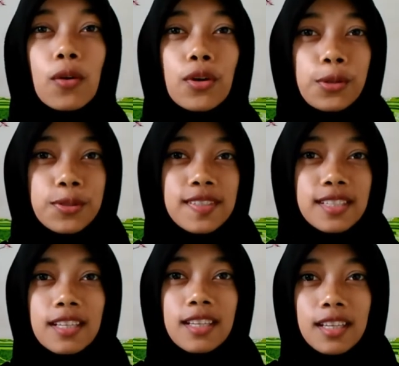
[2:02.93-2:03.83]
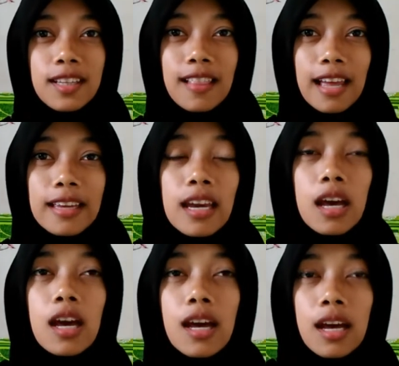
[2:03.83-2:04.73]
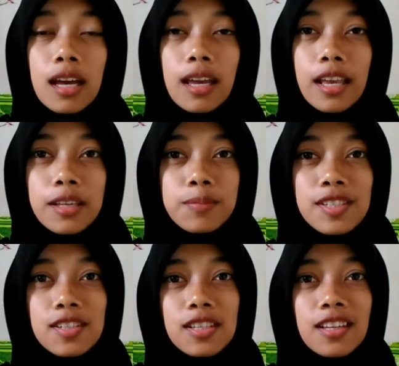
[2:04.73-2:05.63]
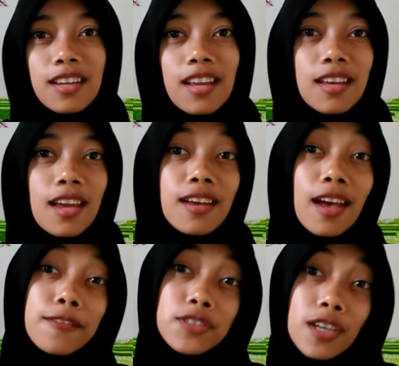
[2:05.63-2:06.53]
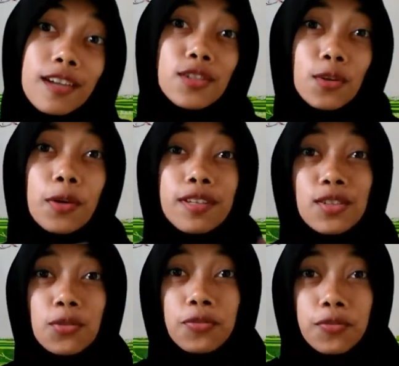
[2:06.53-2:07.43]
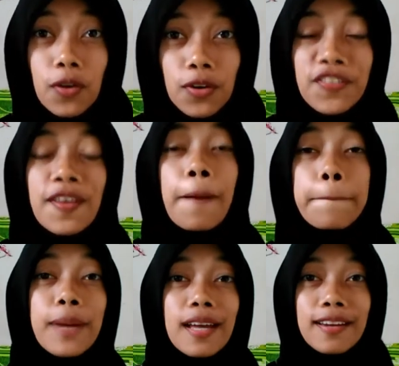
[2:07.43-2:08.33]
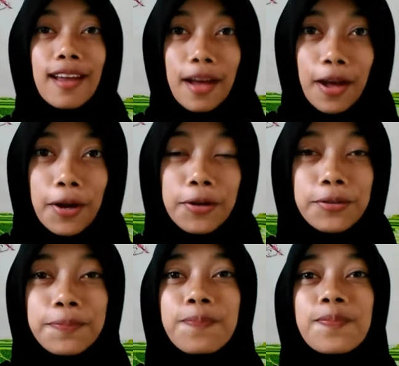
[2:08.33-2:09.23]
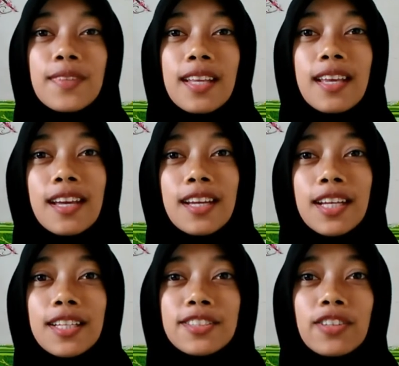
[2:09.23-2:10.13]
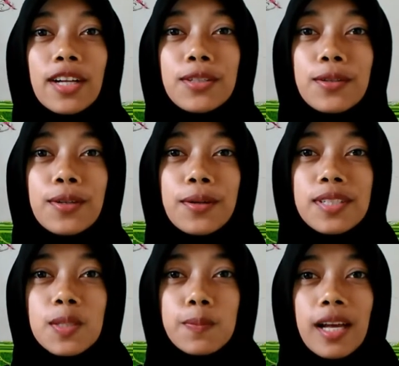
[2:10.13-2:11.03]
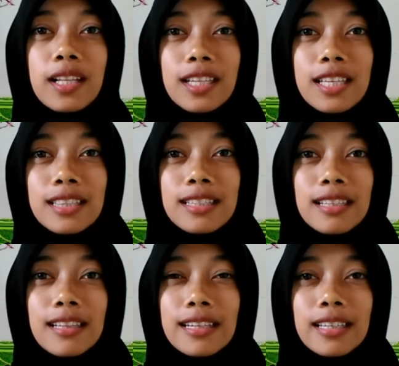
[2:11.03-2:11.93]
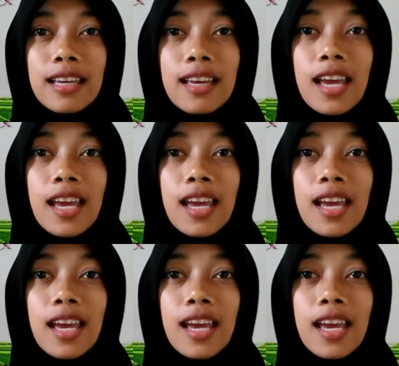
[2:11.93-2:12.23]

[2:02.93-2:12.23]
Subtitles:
or you think it like A, B, C, D, E, F, G, and so on and so forth. But now, try to spell it like